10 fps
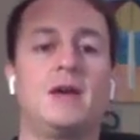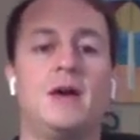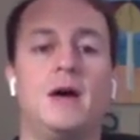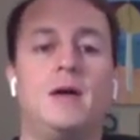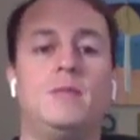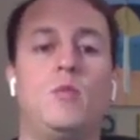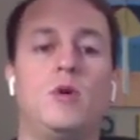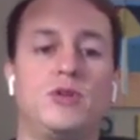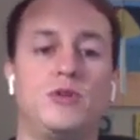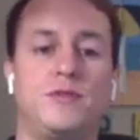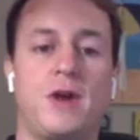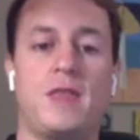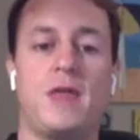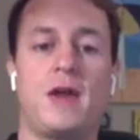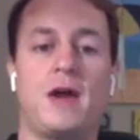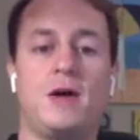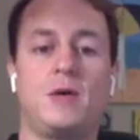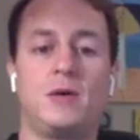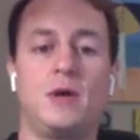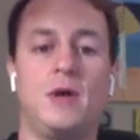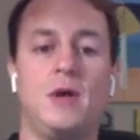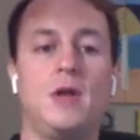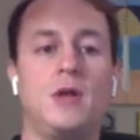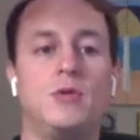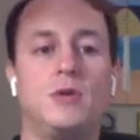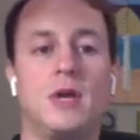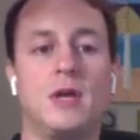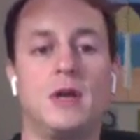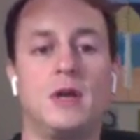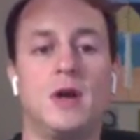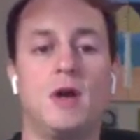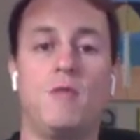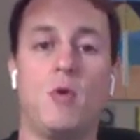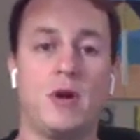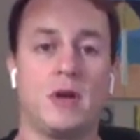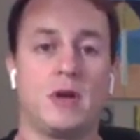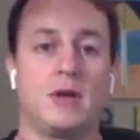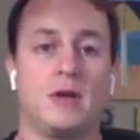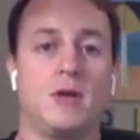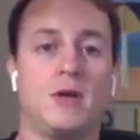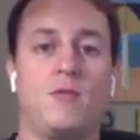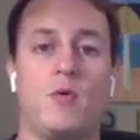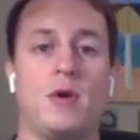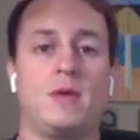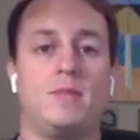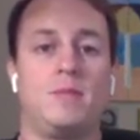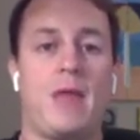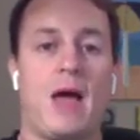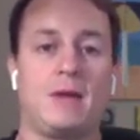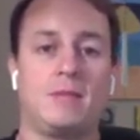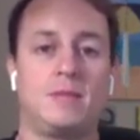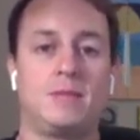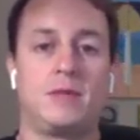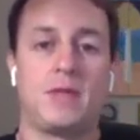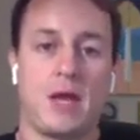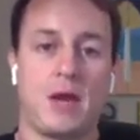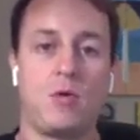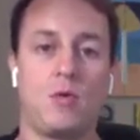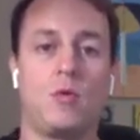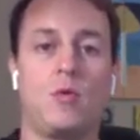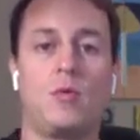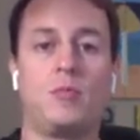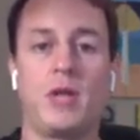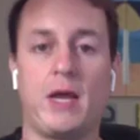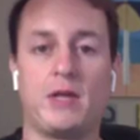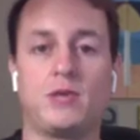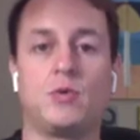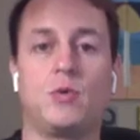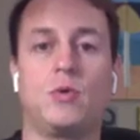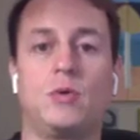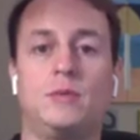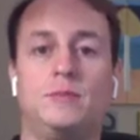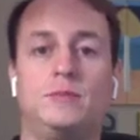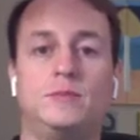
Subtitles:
Once you find that out, you can avoid it. You can avoid that thing or place or